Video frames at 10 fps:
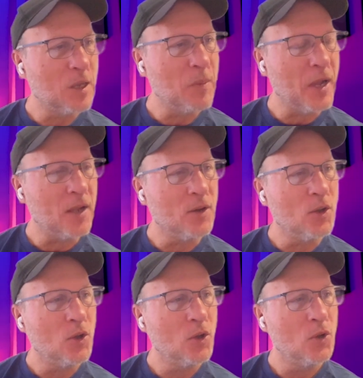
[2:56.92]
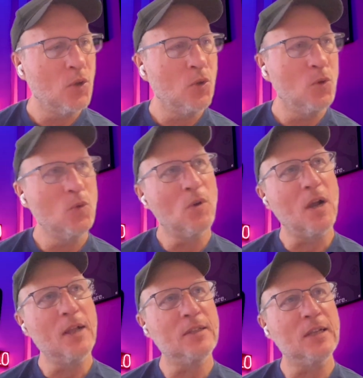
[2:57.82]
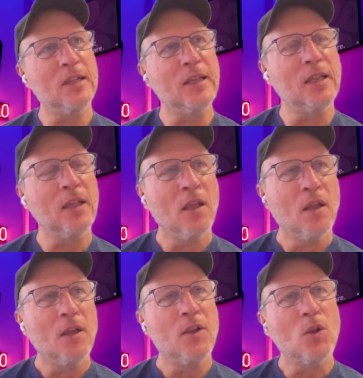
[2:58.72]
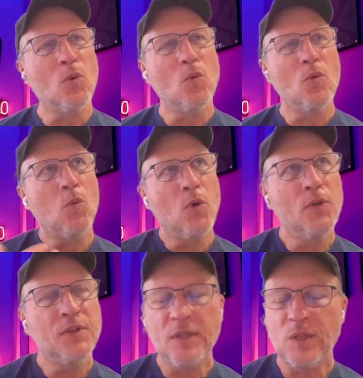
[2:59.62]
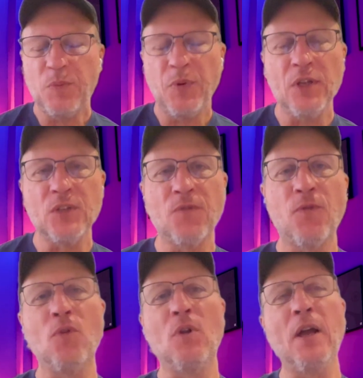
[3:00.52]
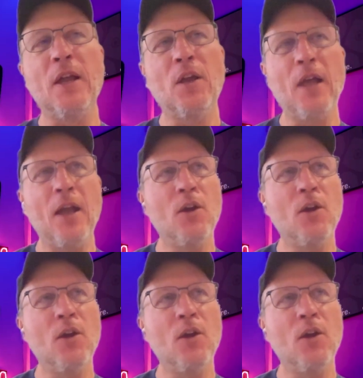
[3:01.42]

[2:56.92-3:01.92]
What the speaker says: think about who ideally, who's this pitch for? Like,